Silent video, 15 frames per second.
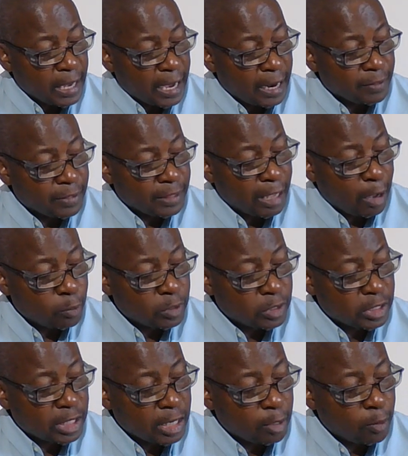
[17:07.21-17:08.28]
and thou
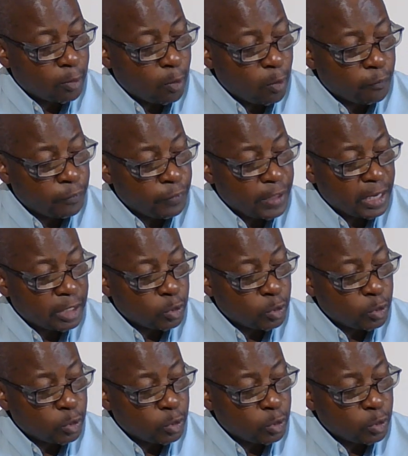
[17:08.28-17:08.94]
take of their